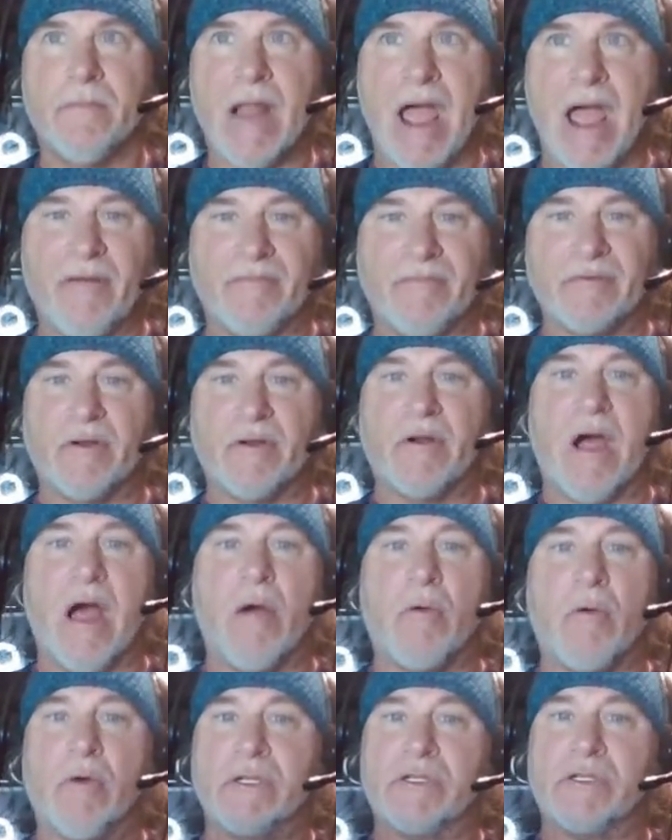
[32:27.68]
After
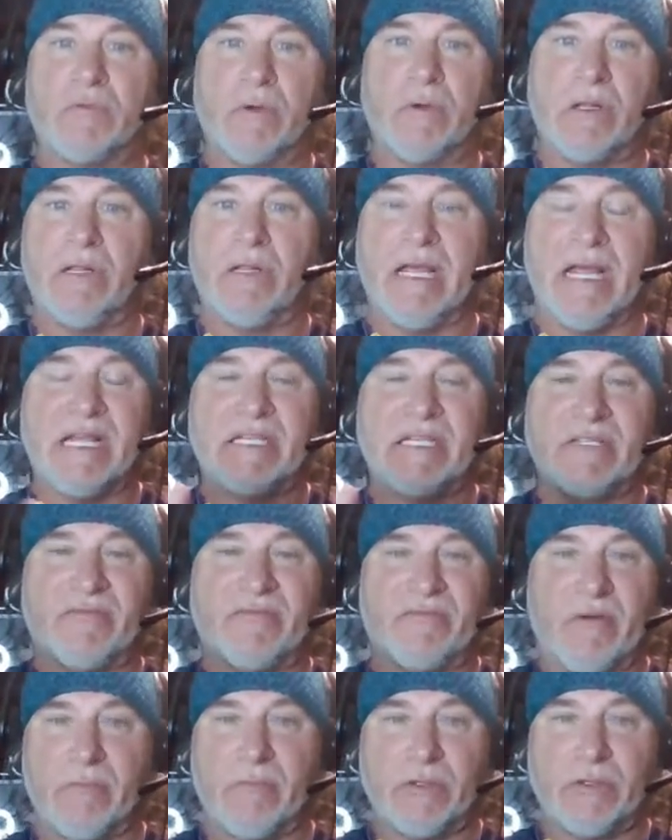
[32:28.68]
I was released
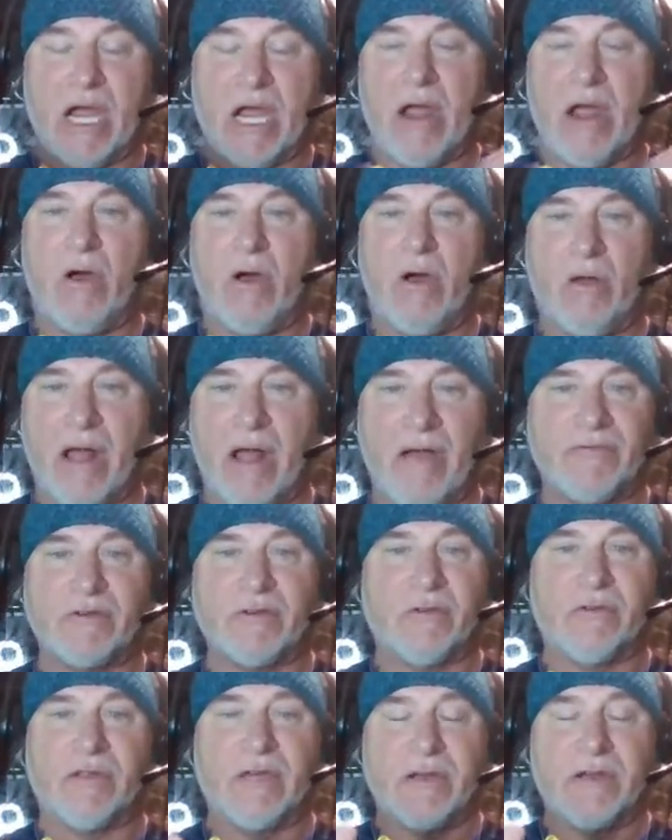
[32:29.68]
from jail,
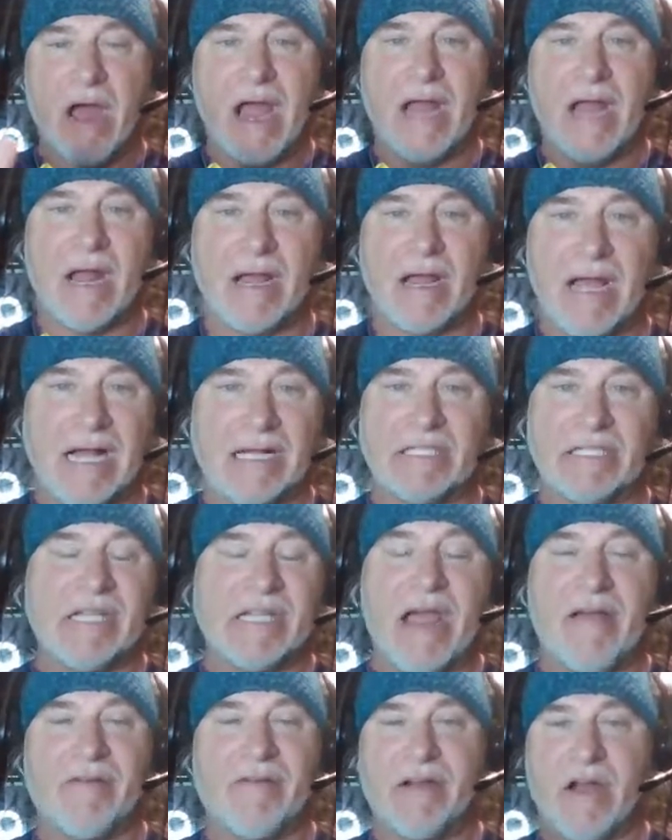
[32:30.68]
after the night I got
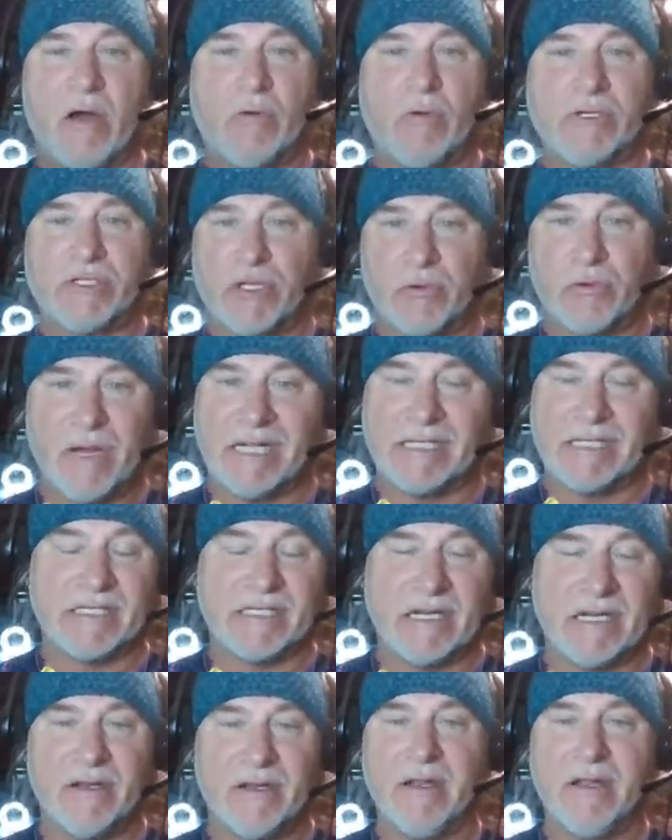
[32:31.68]
saved and I was
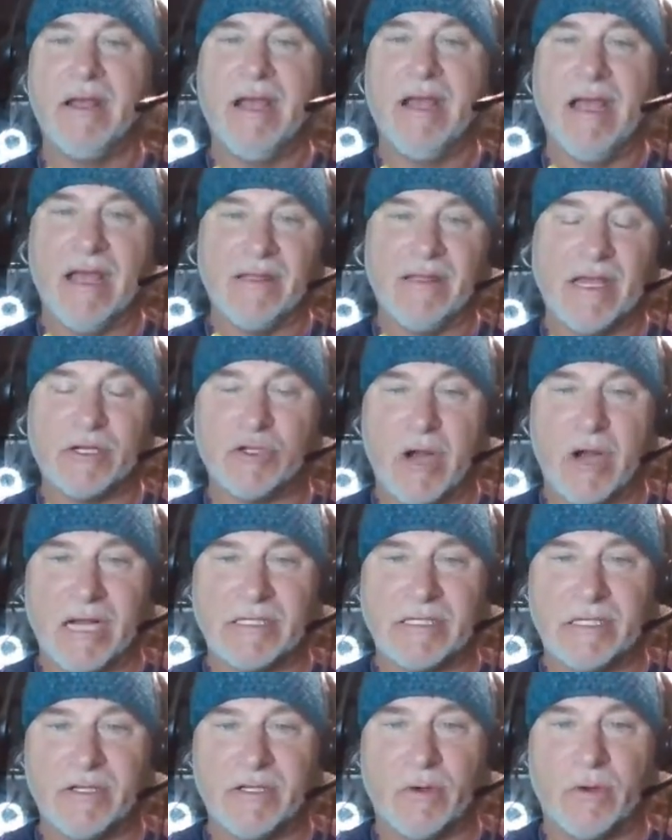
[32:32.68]
arrested and they
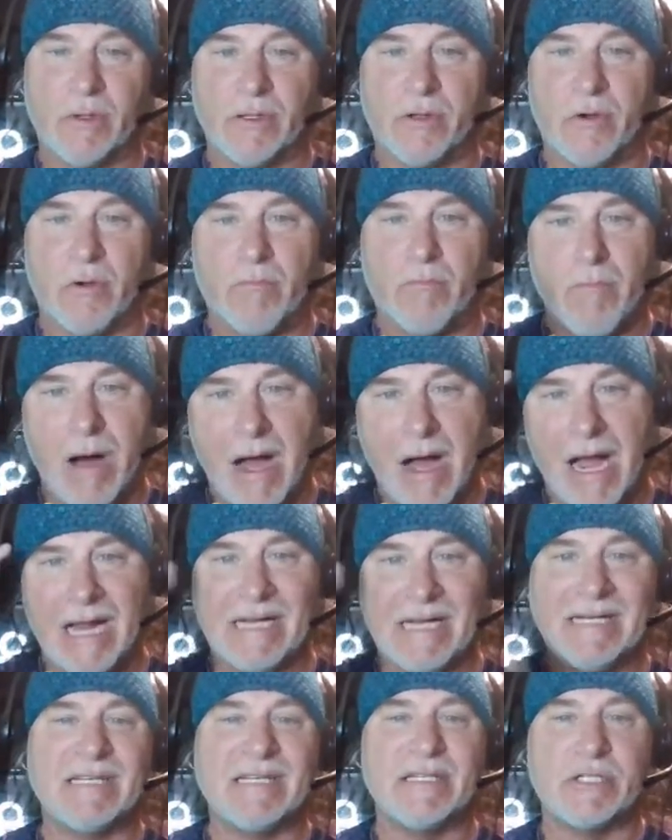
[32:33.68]
tried to do a little
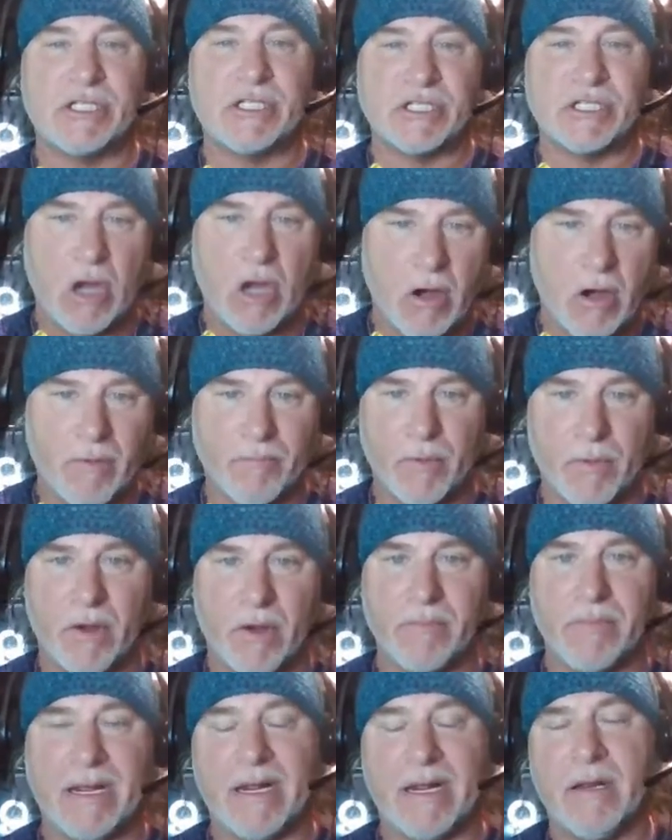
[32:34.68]
mind stomp
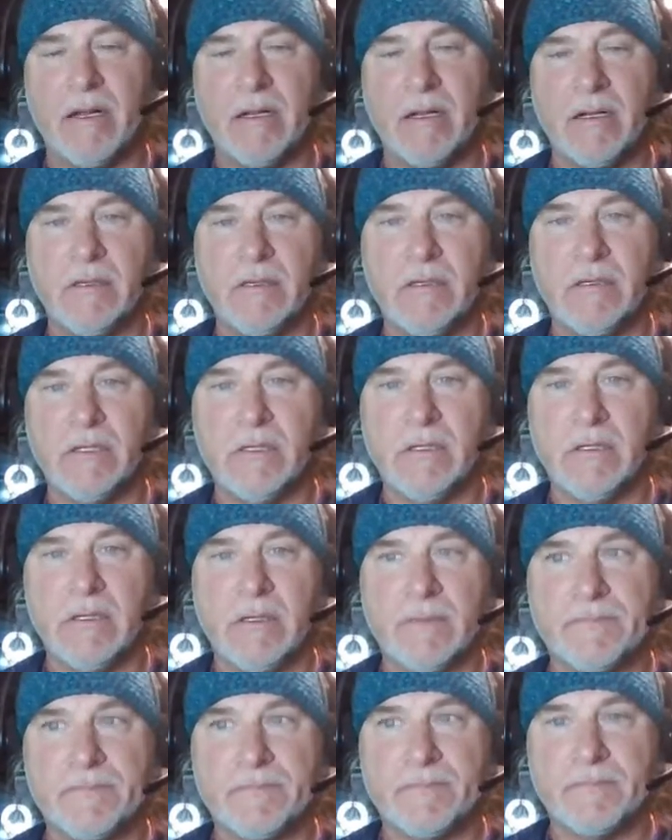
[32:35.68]
on me
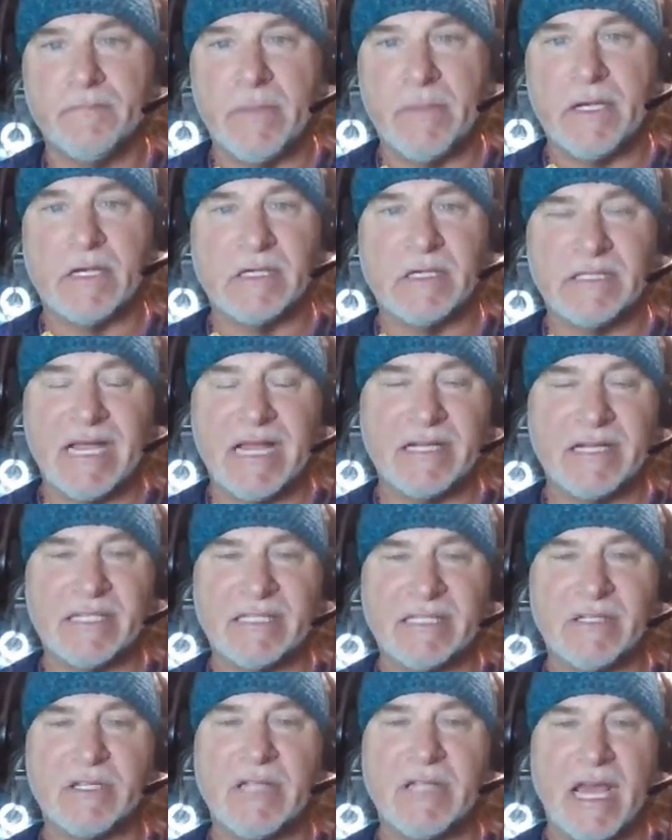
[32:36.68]
because
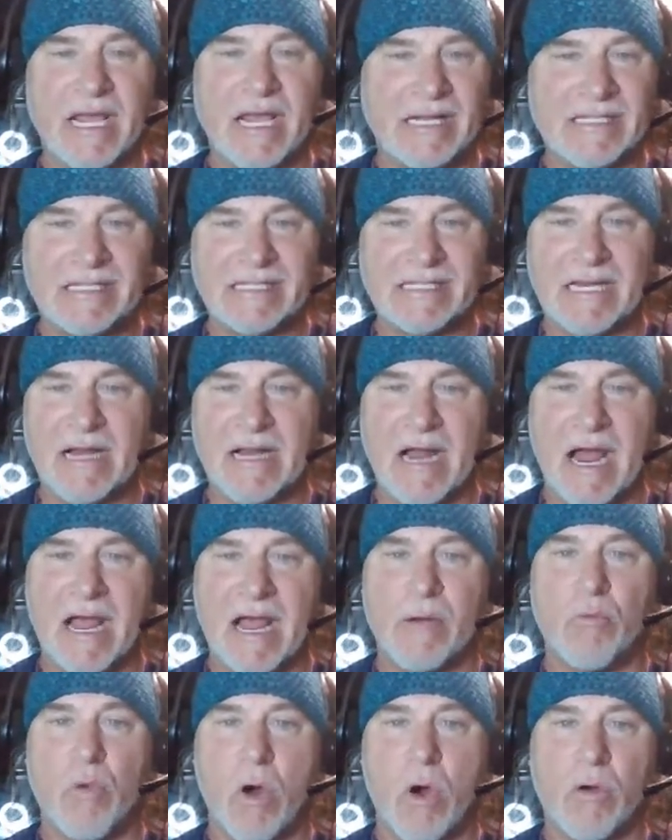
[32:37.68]
they had seen I
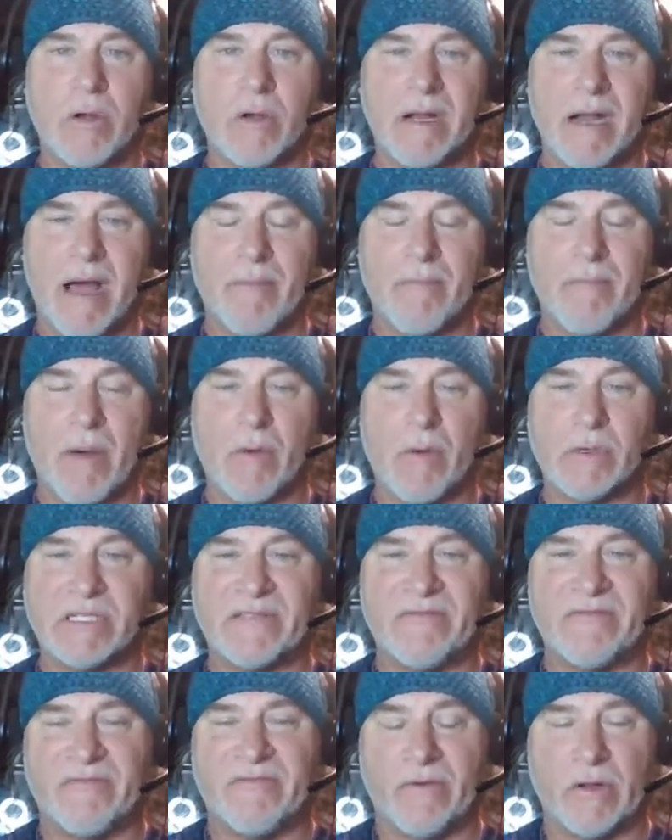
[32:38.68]
had woken up. I was
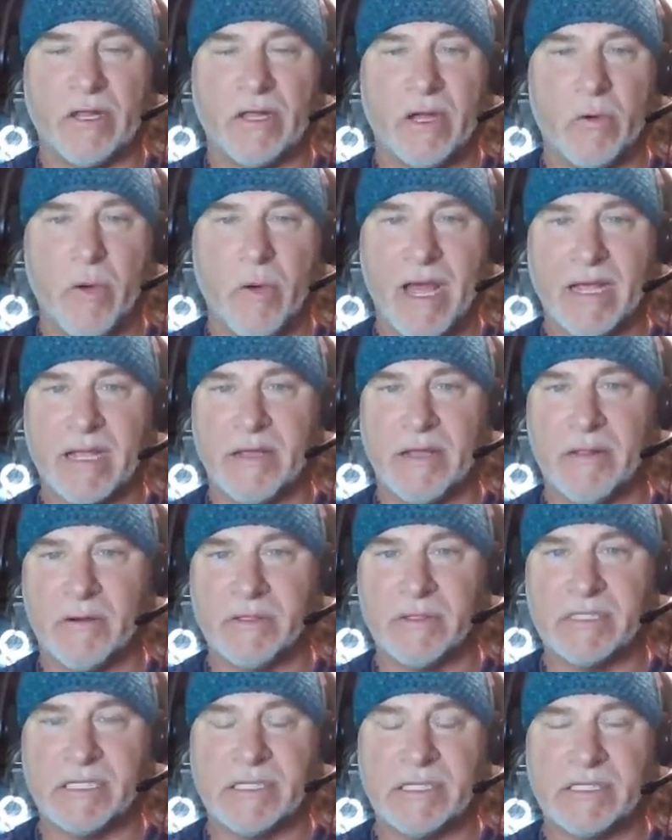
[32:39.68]
fully awake in
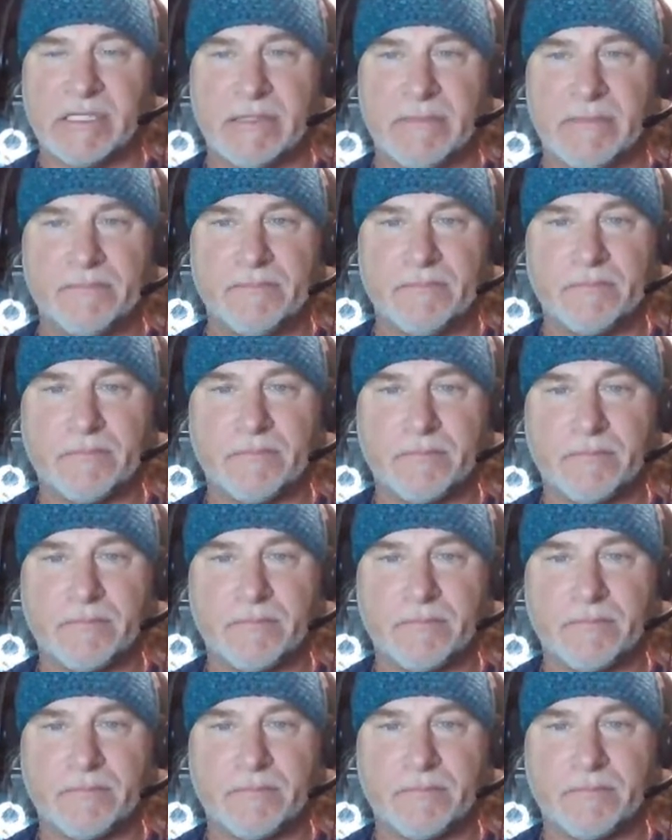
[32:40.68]
their system.